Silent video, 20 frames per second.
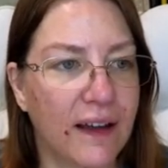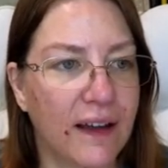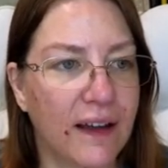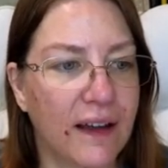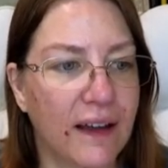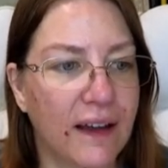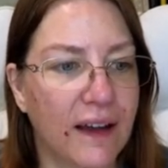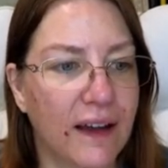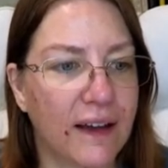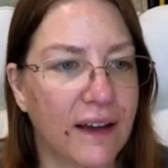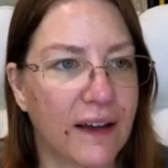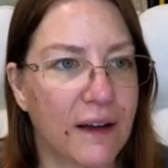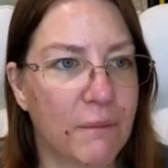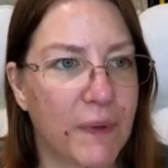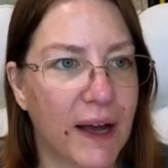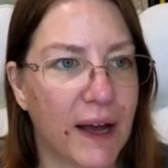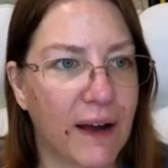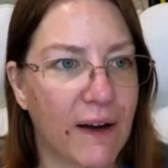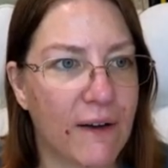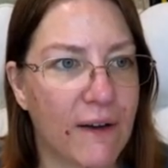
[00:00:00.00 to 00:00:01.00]
And come
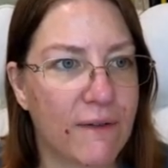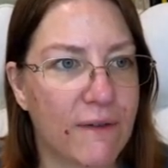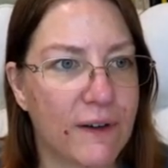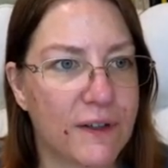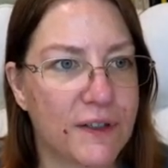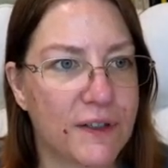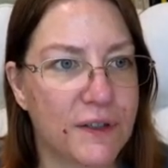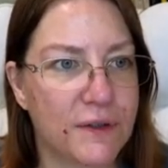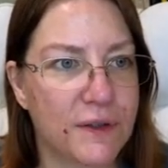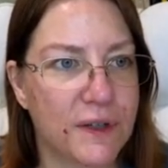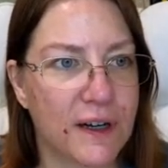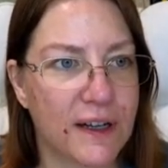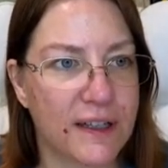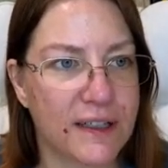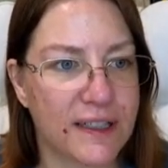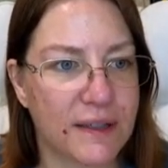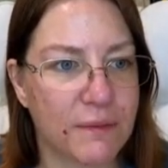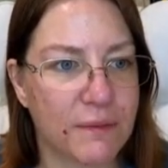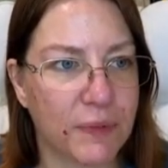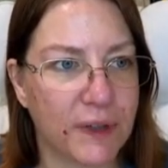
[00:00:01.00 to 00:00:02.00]
back over to
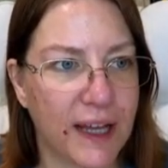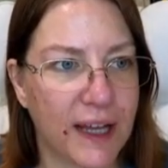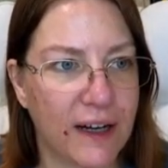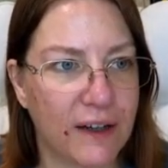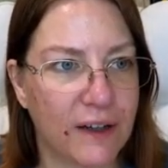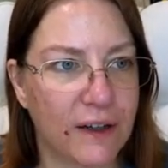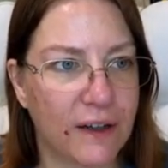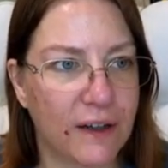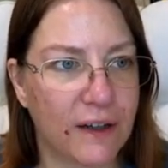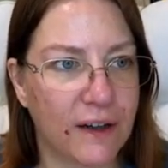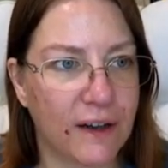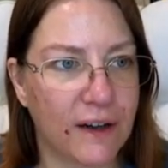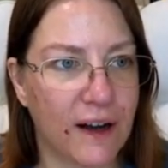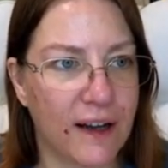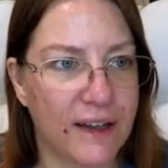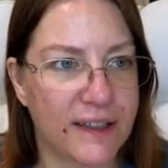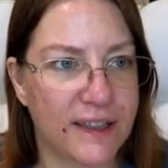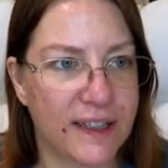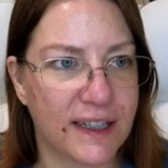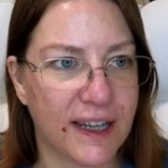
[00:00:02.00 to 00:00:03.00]
Content Planner,
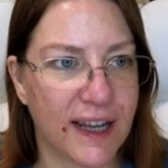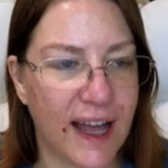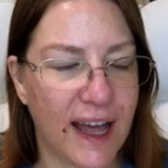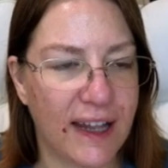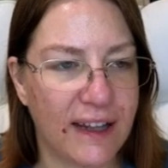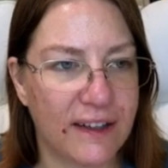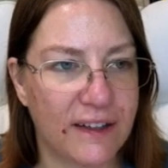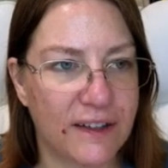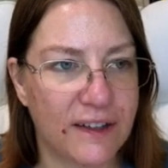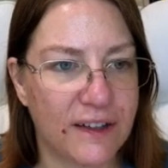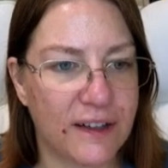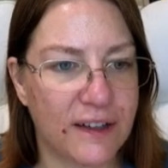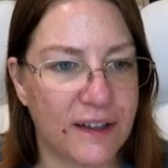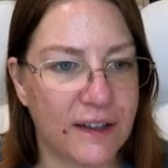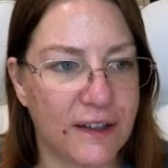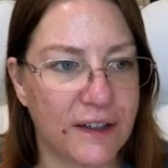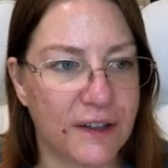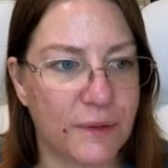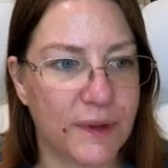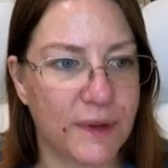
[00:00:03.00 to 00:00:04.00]
Content Calendar.
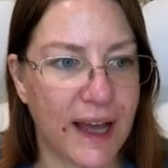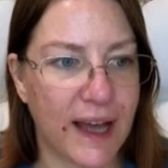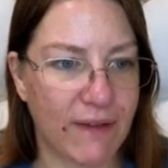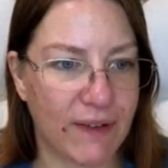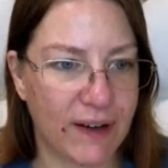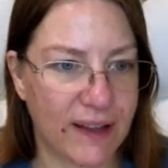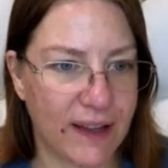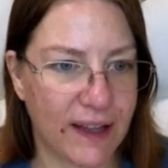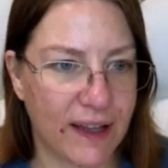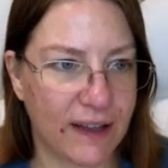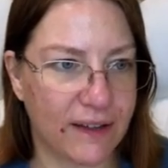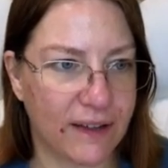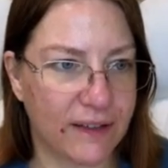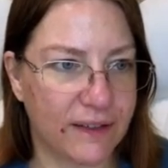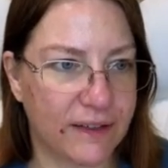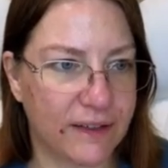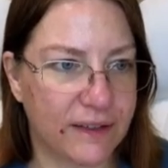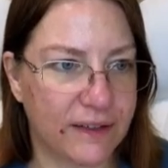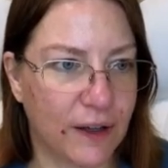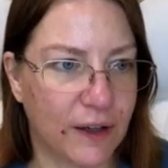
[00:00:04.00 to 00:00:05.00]
Do we have anything?
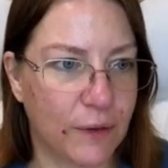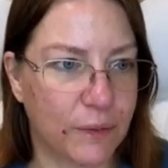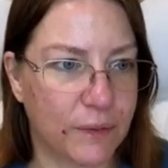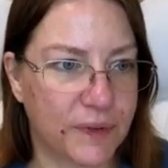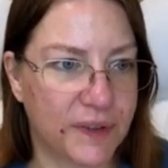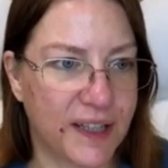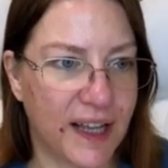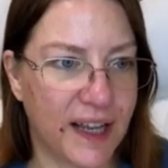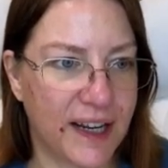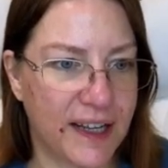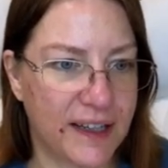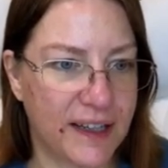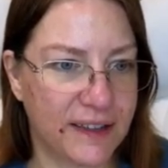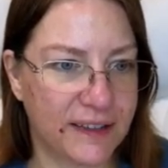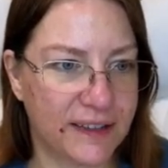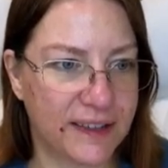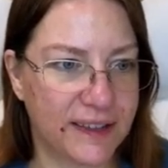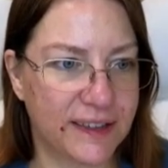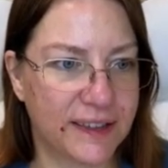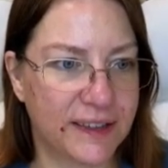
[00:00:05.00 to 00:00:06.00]
Oh, settings.
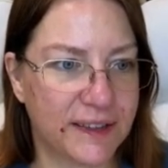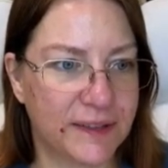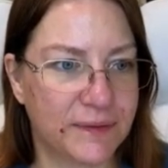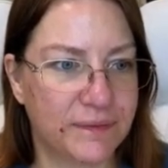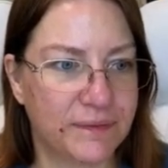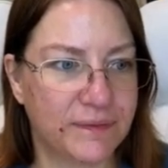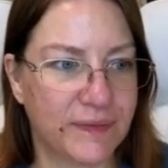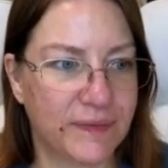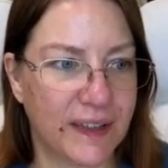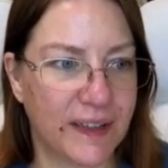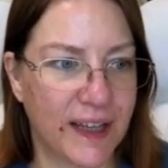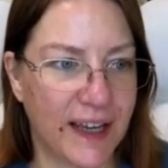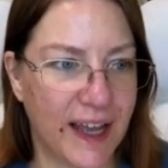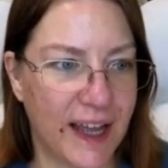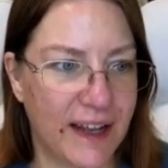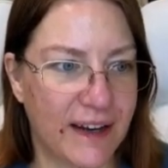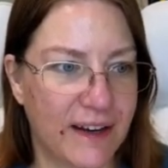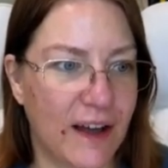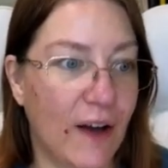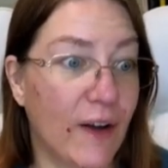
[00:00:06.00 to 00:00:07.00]

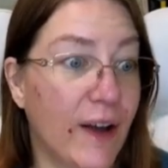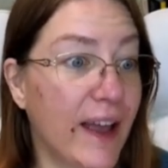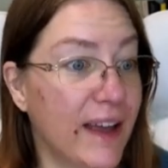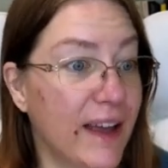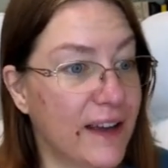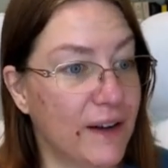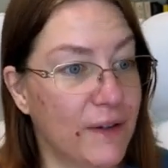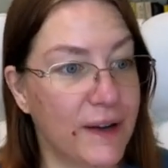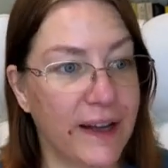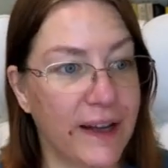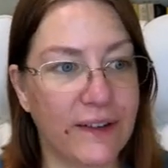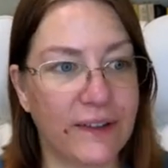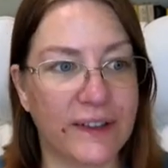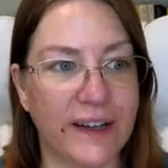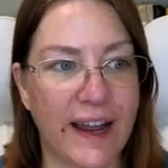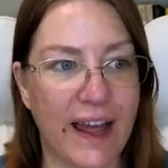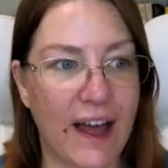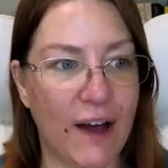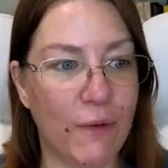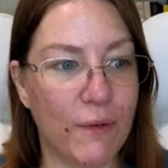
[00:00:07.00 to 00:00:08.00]
Again, okay, here we go.
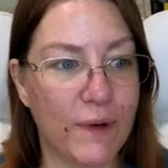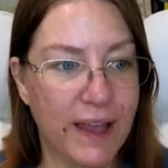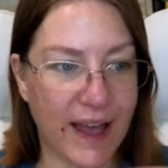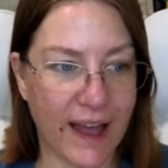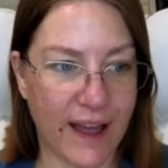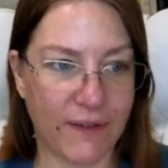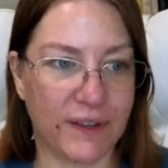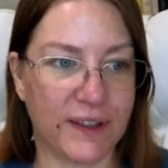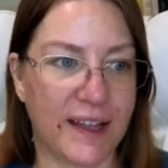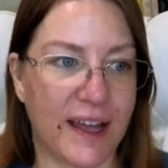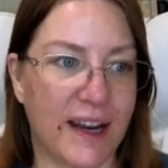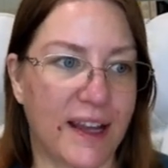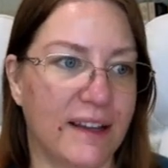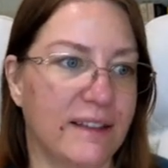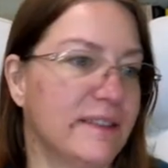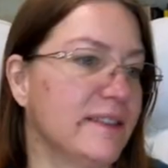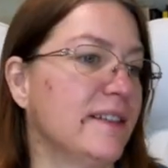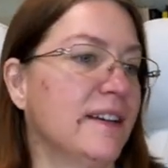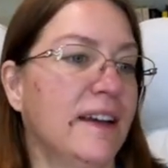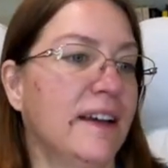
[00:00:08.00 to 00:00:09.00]
Now we have settings.
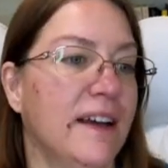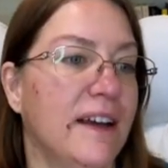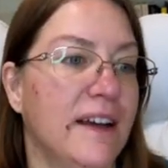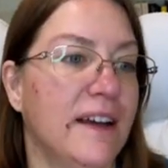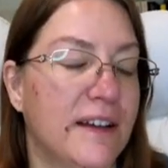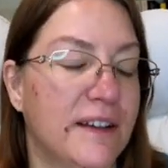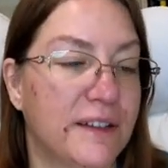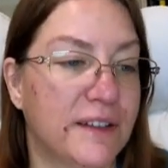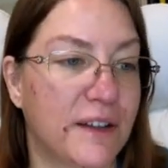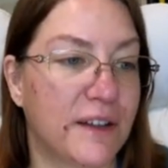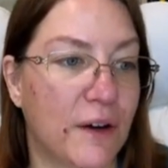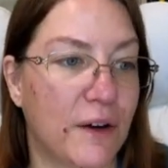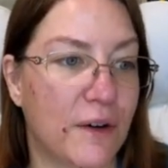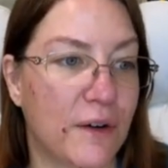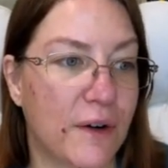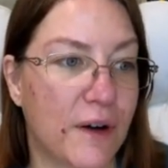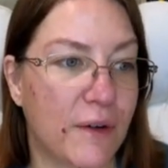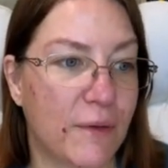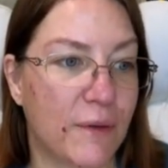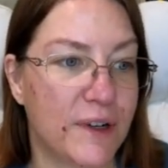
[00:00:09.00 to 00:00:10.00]

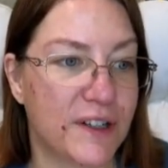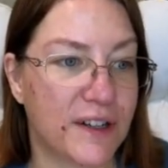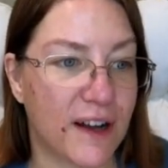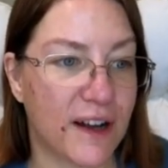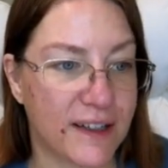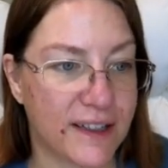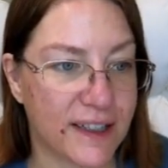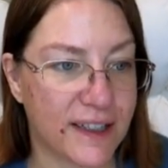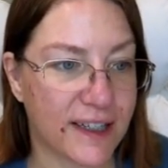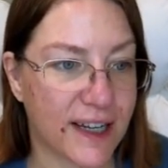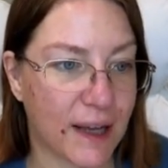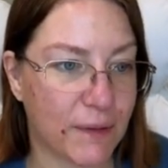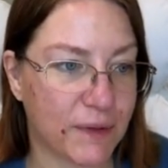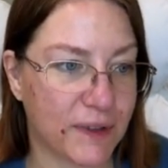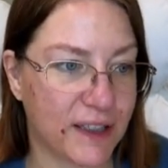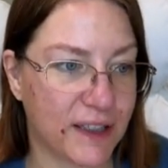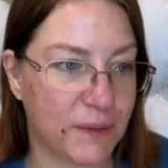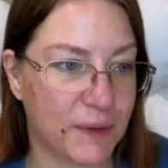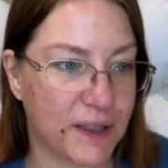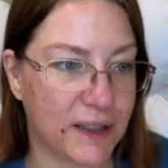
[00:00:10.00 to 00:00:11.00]
So which content types need
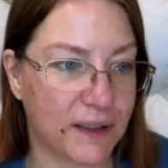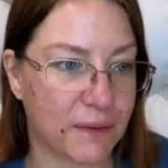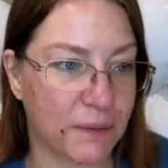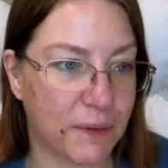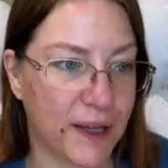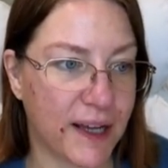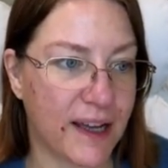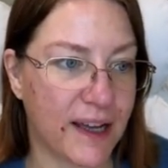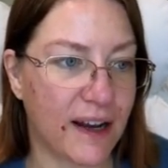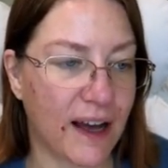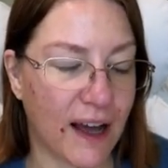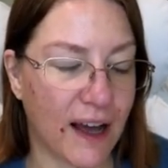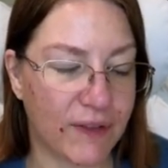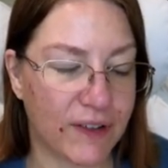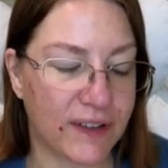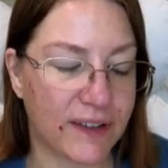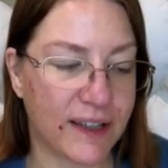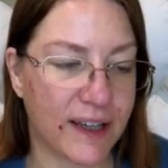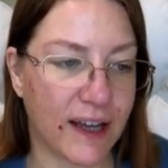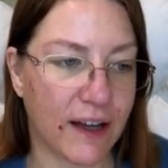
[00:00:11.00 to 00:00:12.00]
to be displayed?
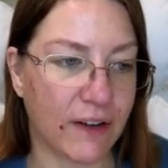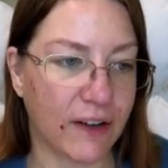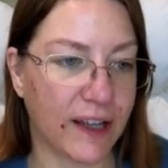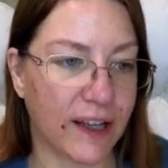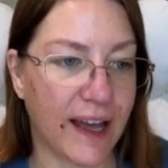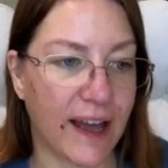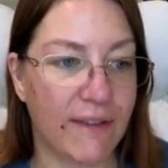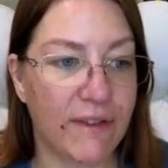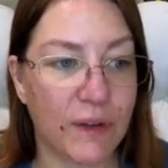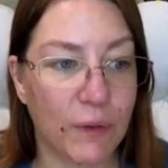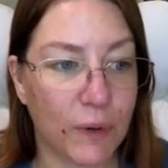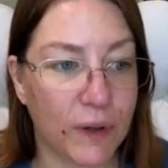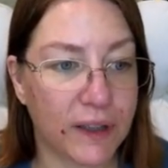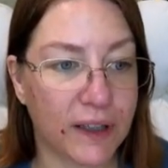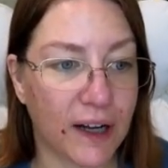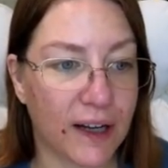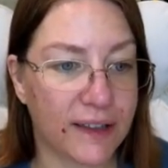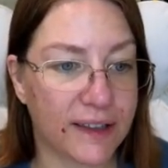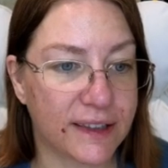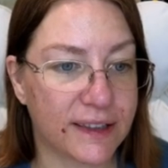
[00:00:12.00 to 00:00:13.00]
Obviously, I only have the one
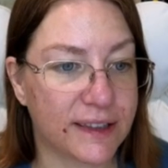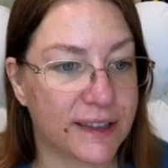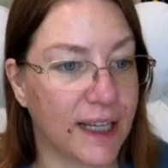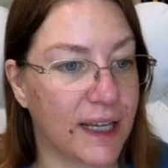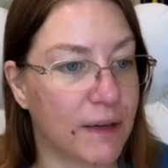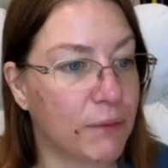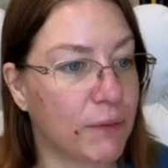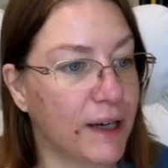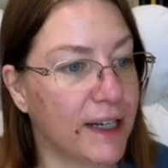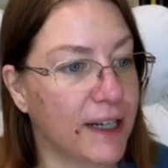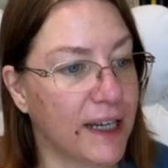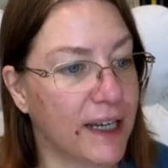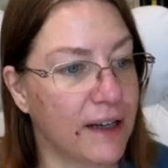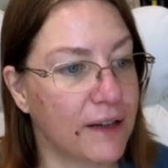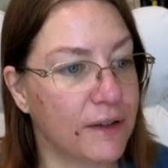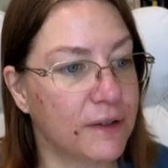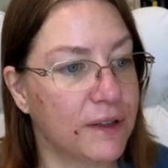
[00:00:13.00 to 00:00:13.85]
content type right now.